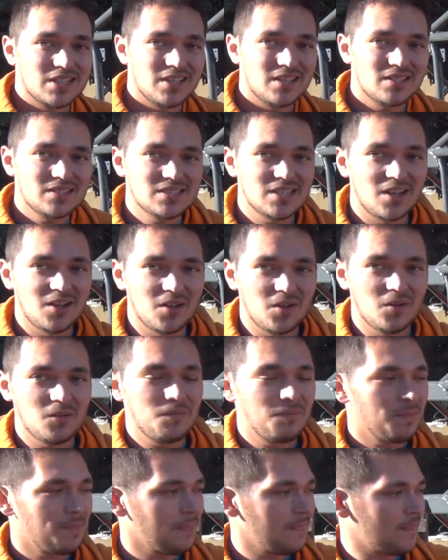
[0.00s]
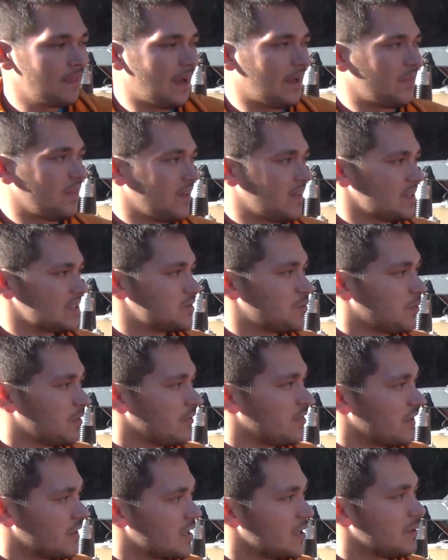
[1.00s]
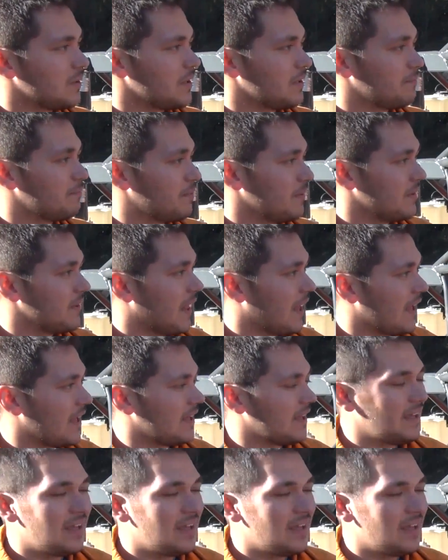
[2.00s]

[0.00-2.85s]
So I think it's worth it to put that